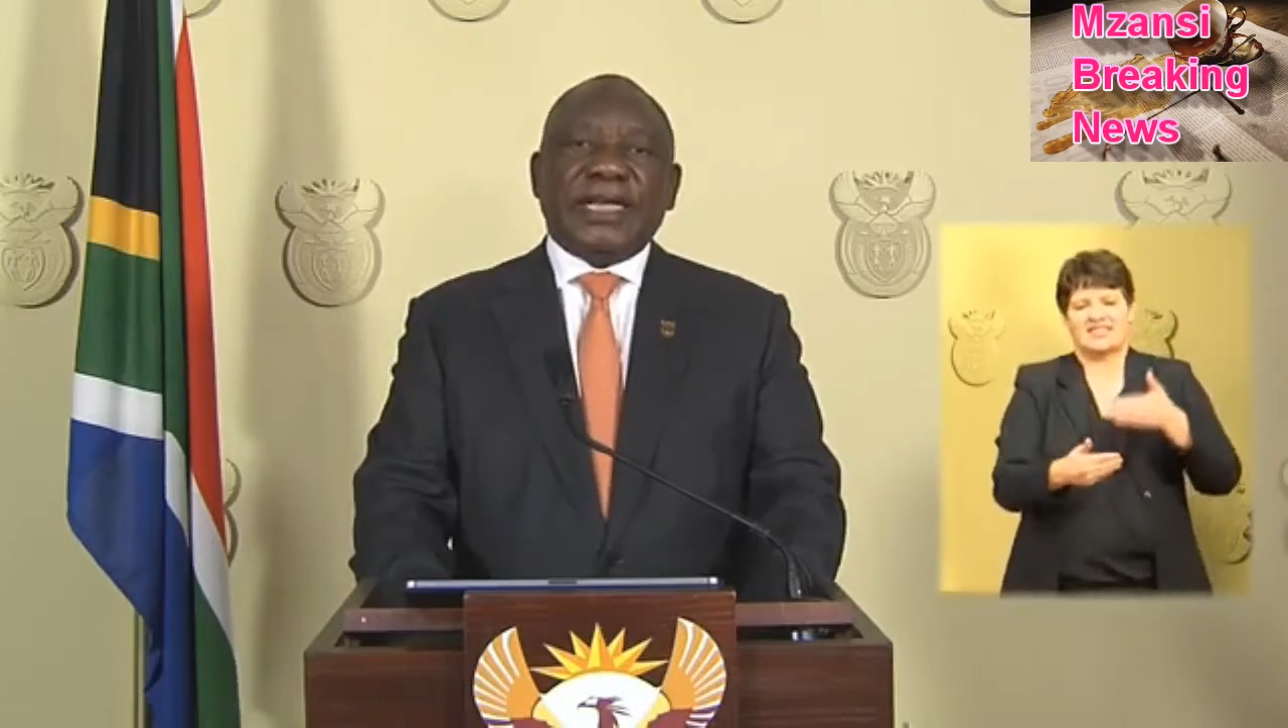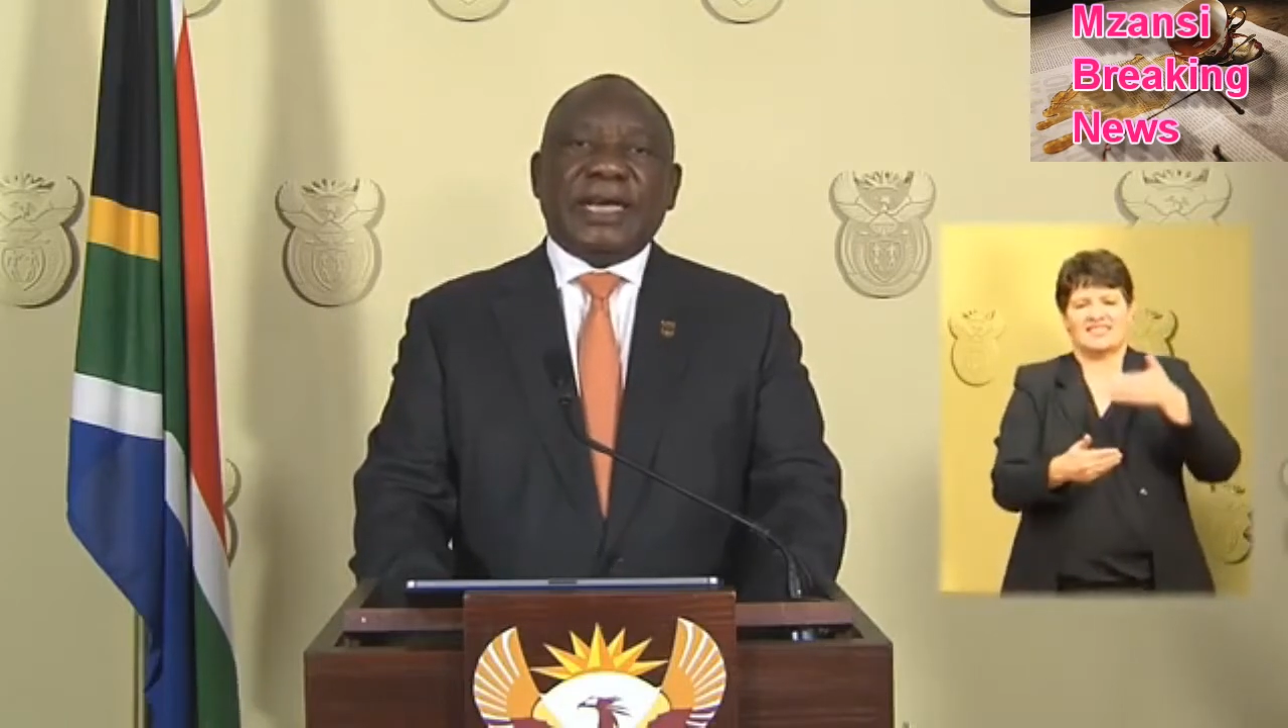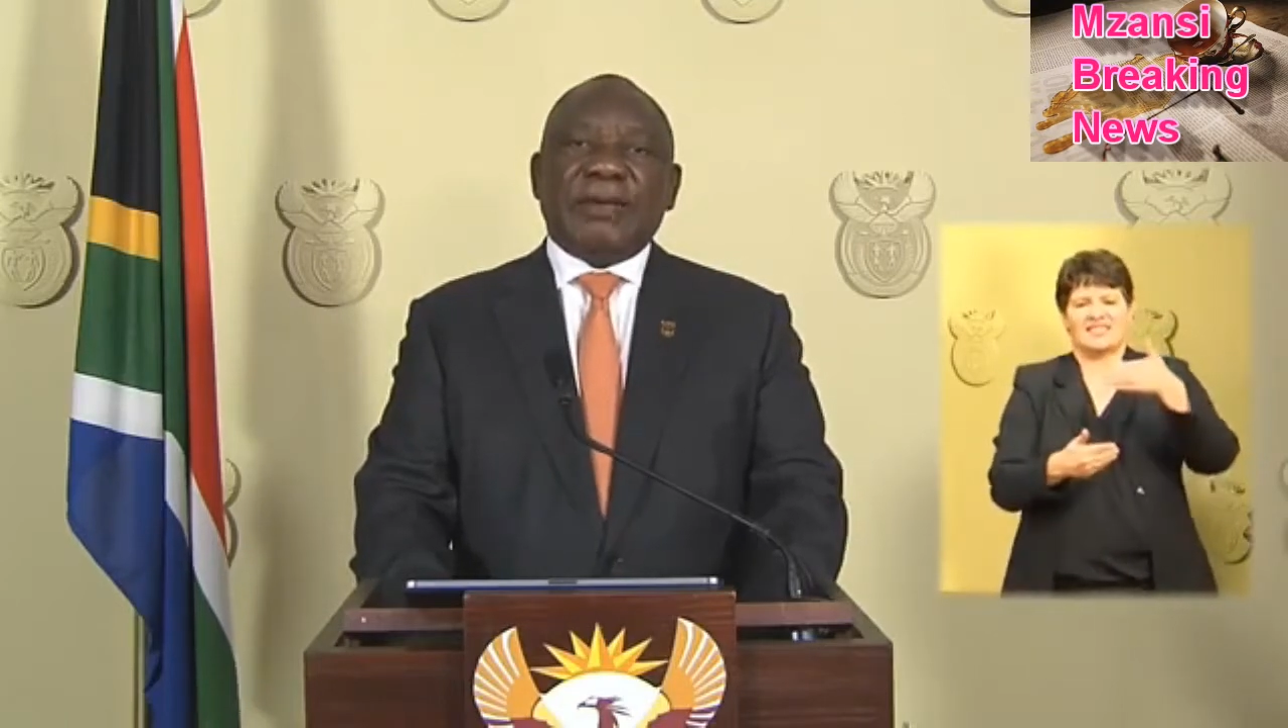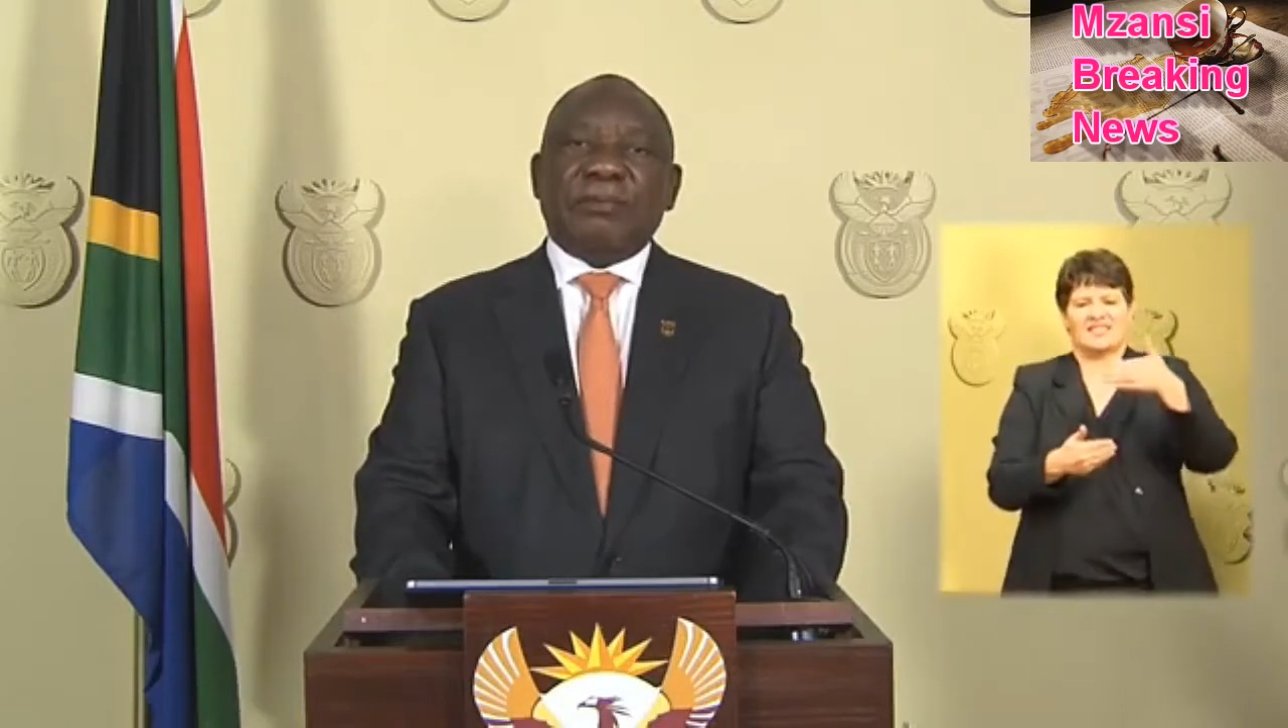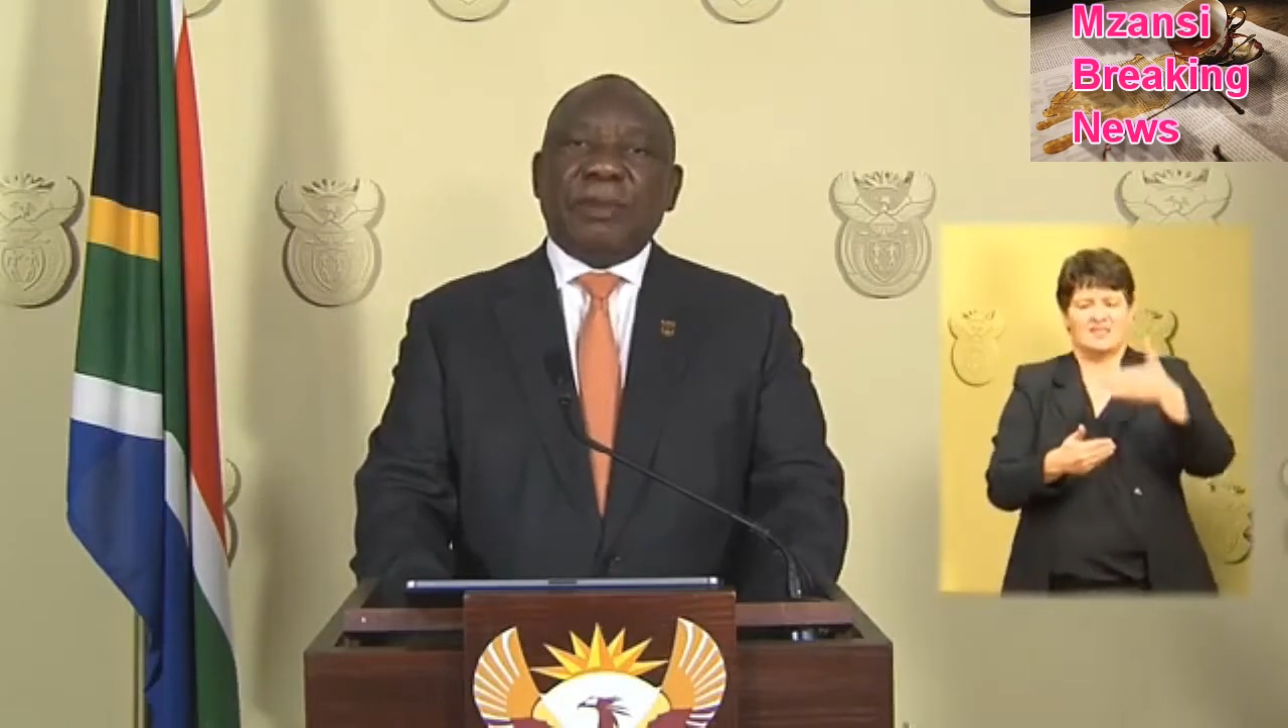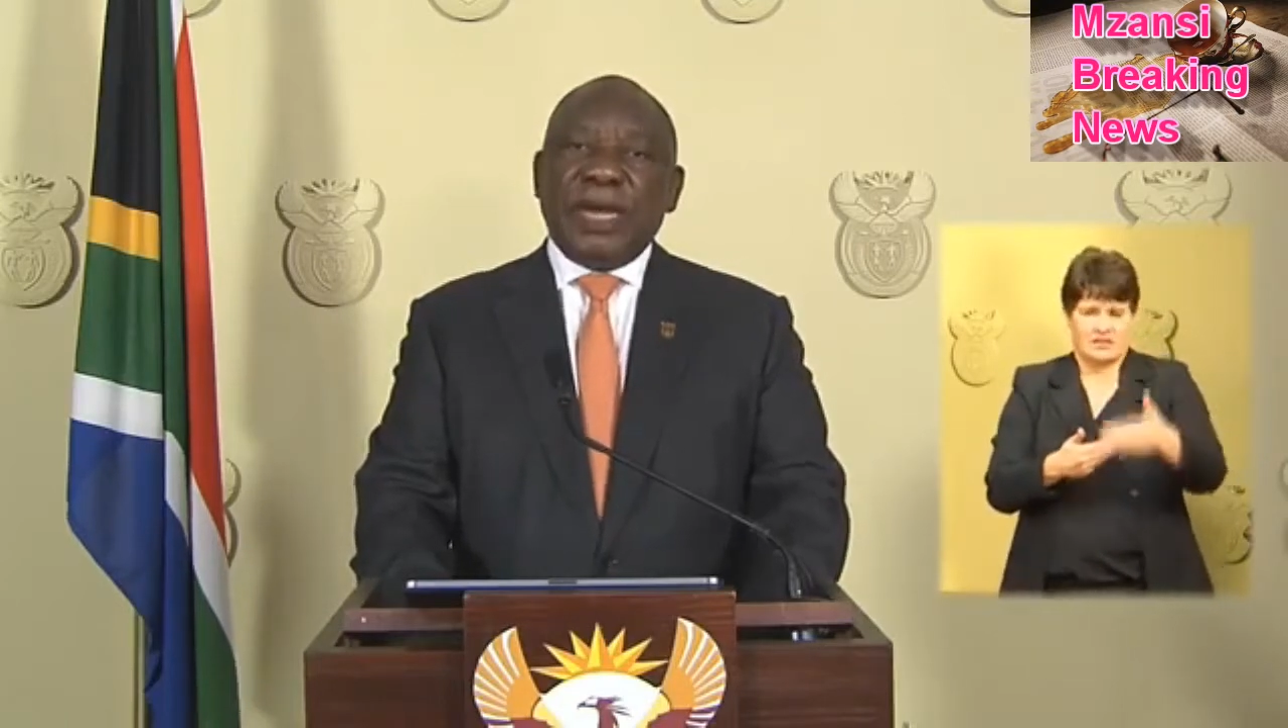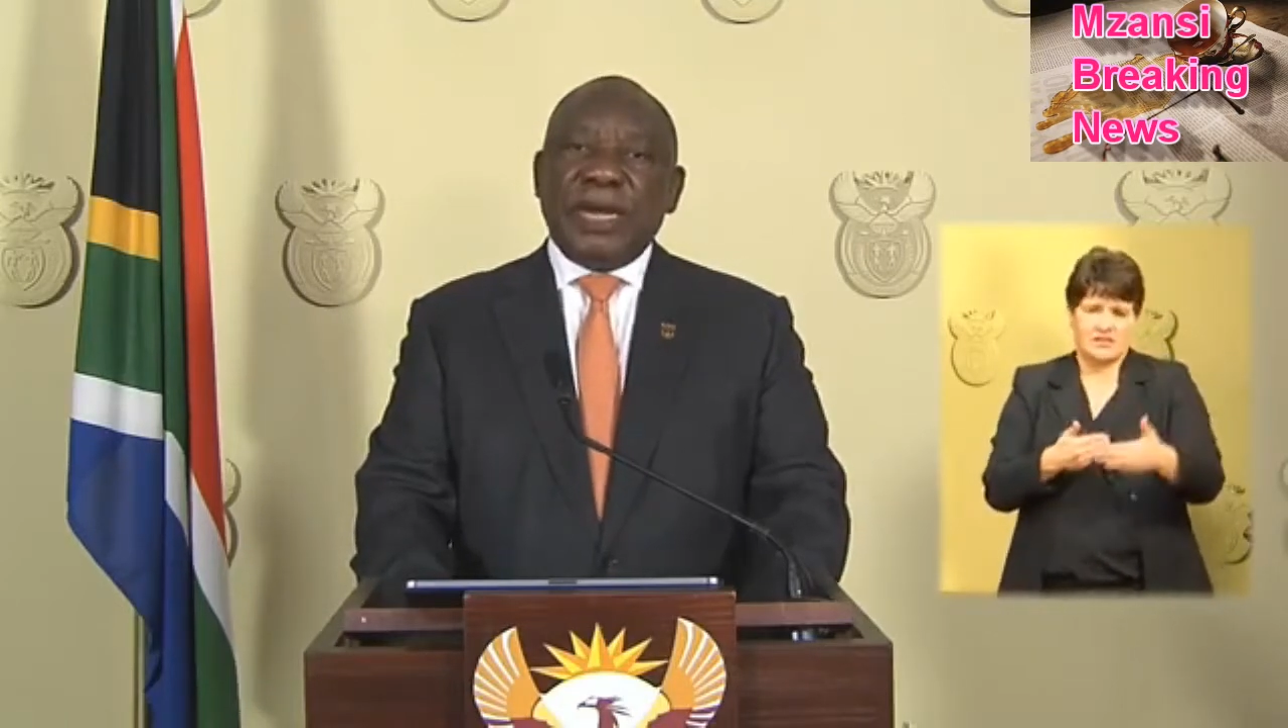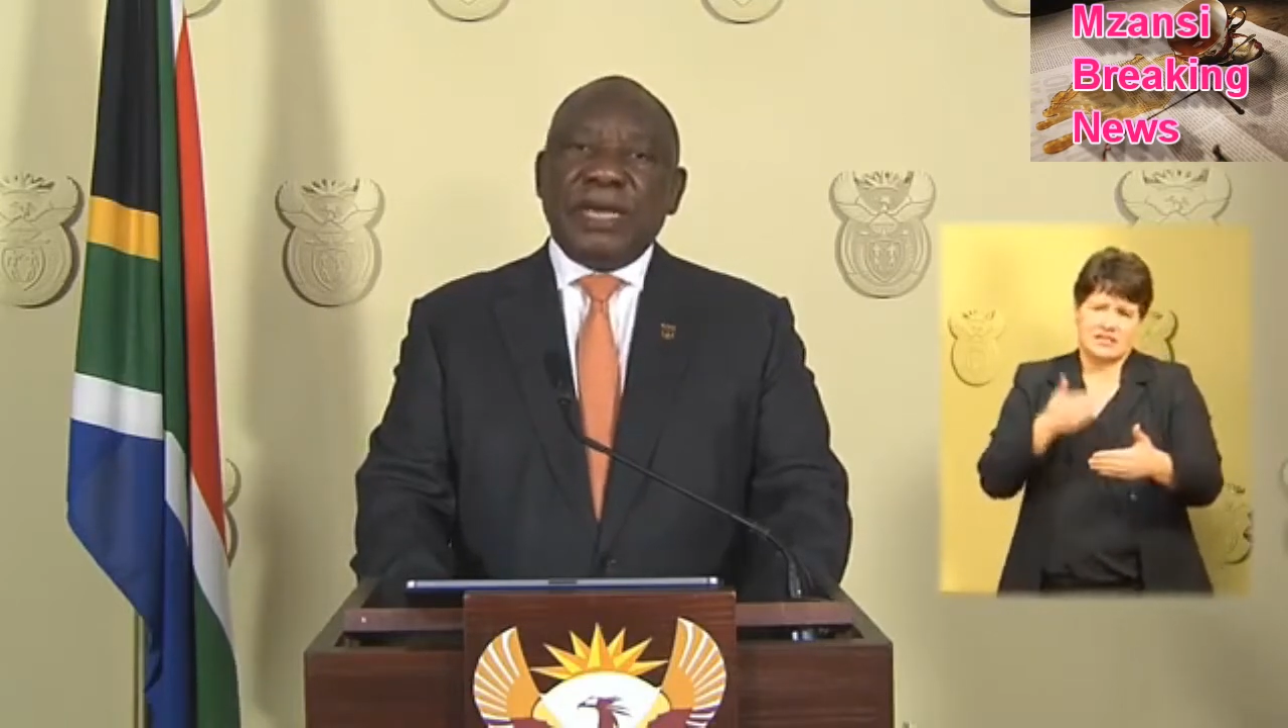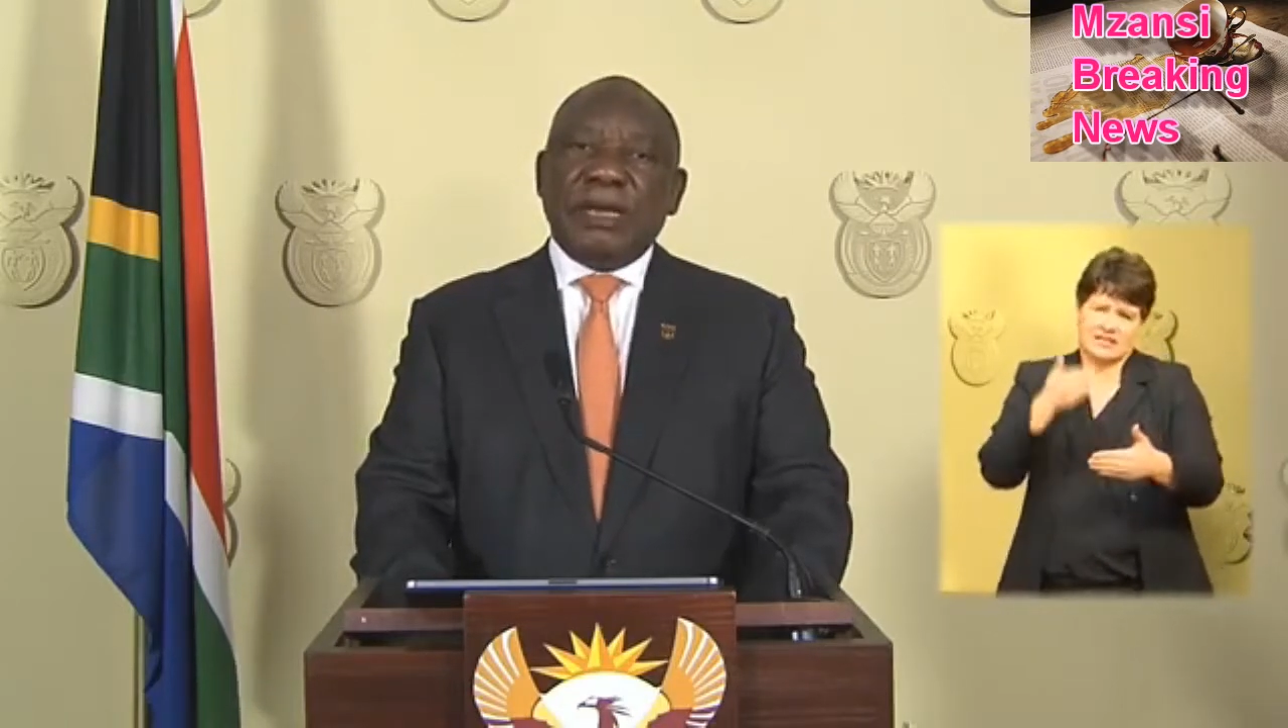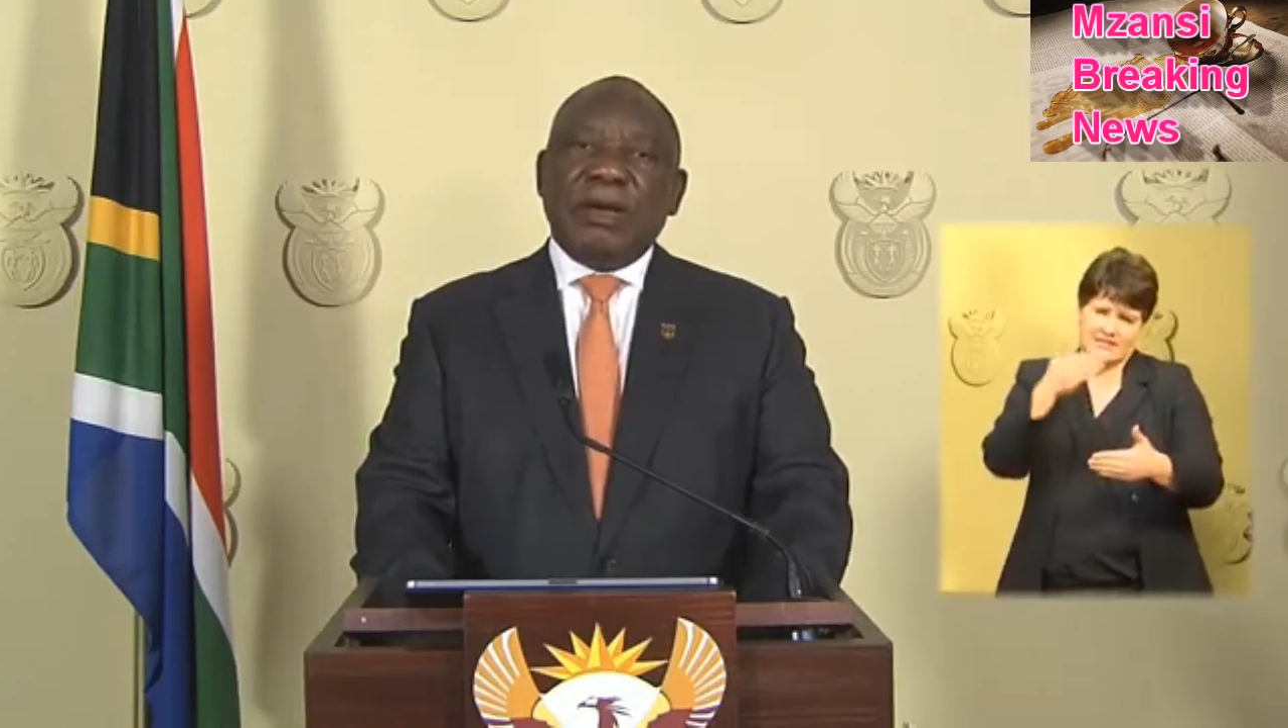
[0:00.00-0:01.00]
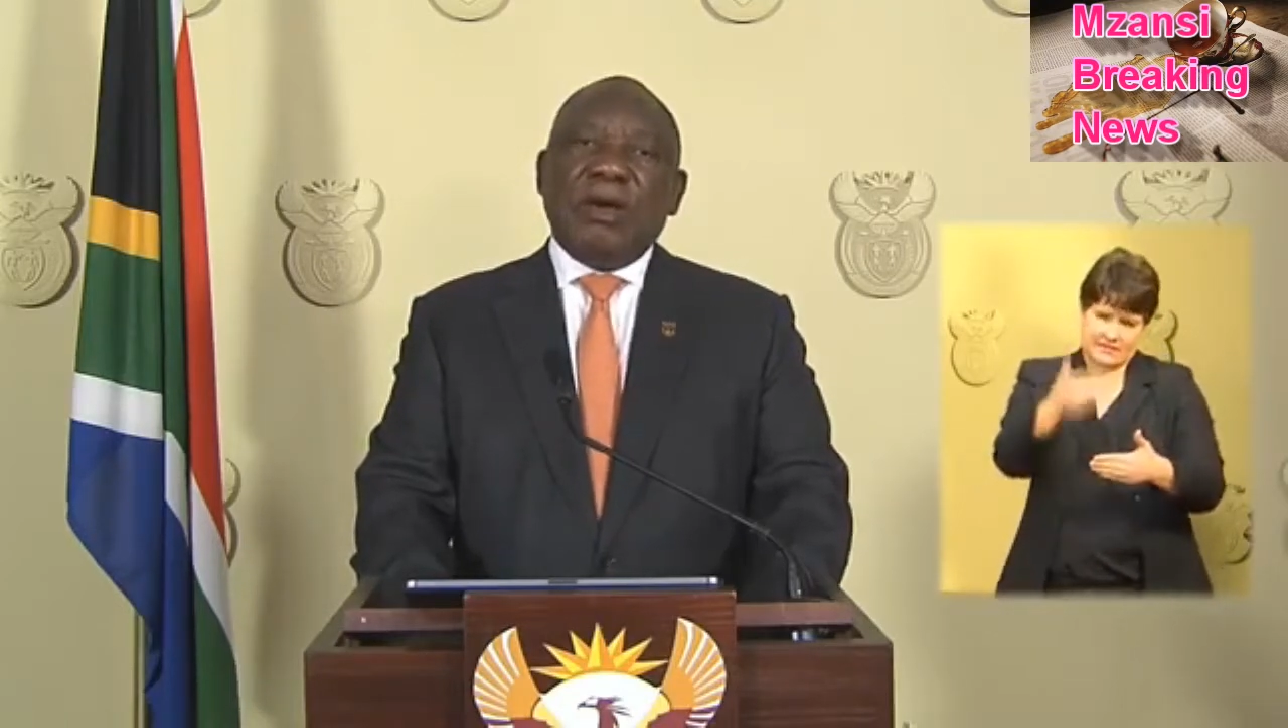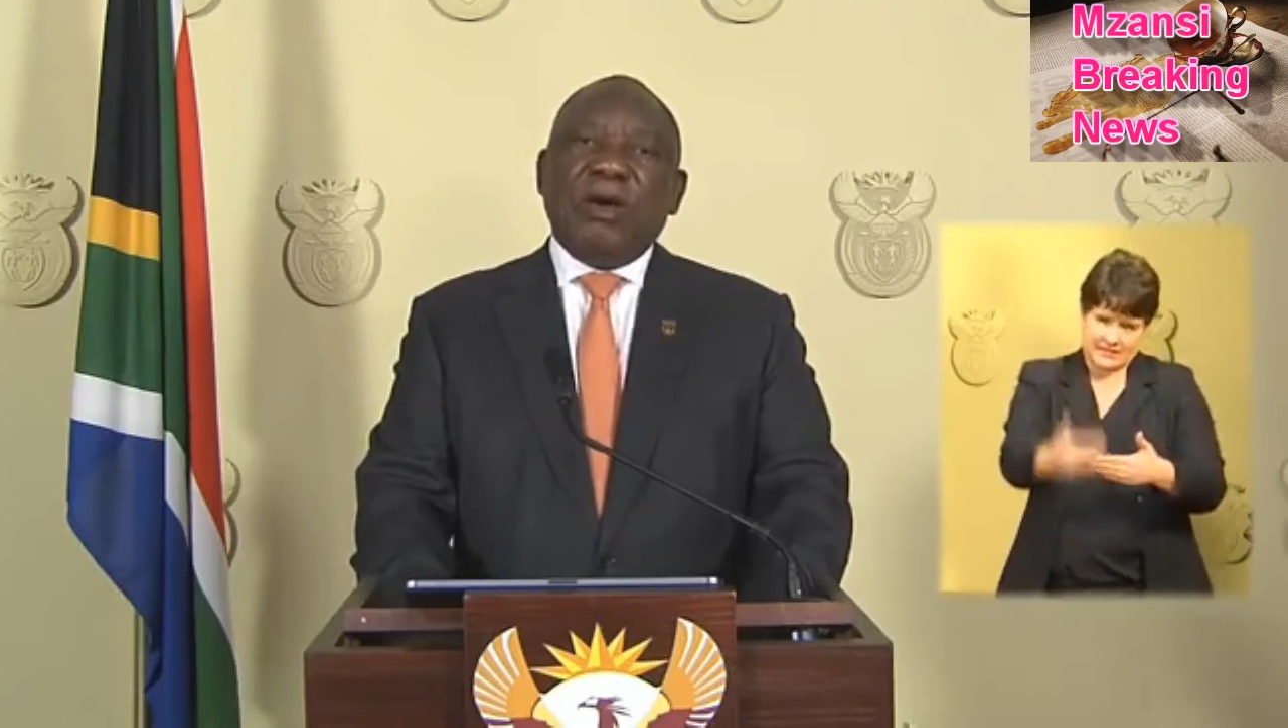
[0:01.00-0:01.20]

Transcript: that many